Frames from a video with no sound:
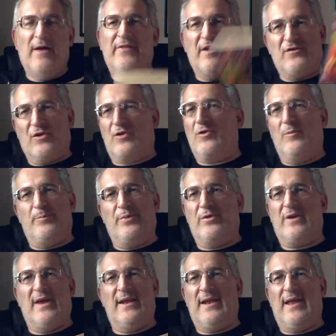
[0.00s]
There's a good
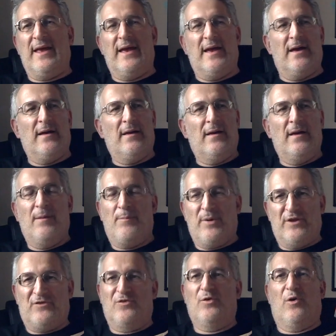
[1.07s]
book in here,
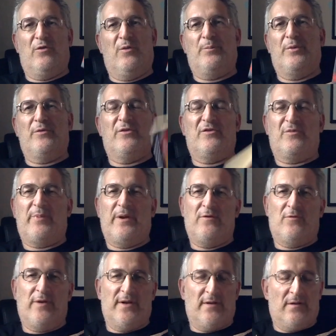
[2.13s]
but it's not the book that's
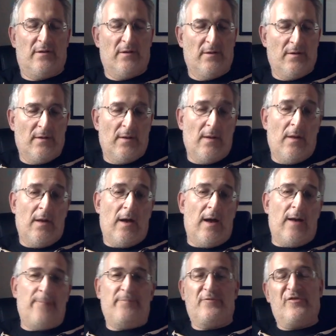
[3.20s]
been written.
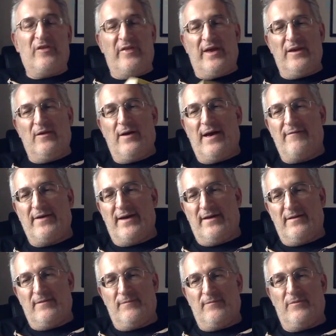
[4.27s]
Um, so there you have
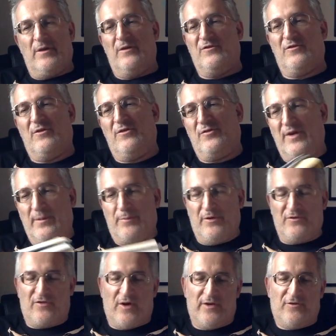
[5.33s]
it. Those are the three
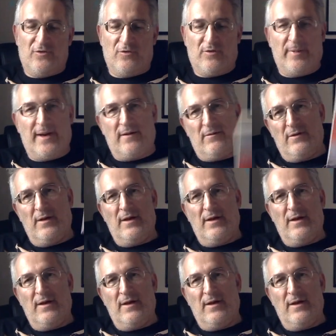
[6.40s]
books that I talk about.